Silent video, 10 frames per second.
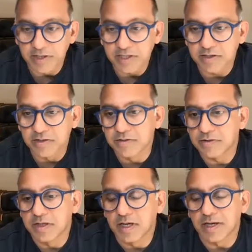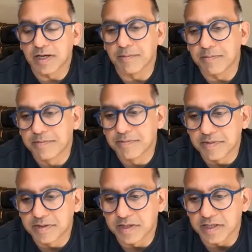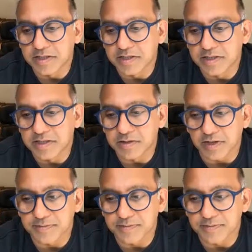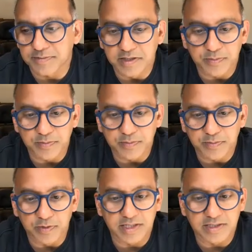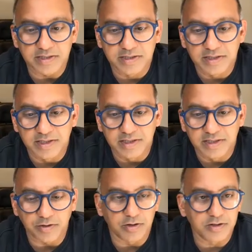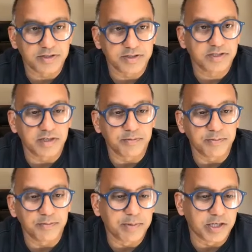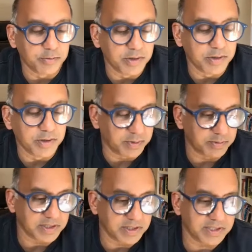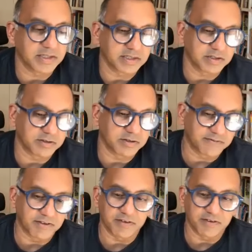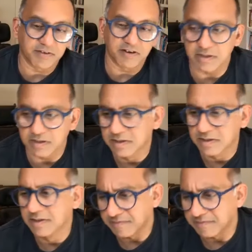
do digital transformation in its broadest sense across predominantly into public sector. So 75%, in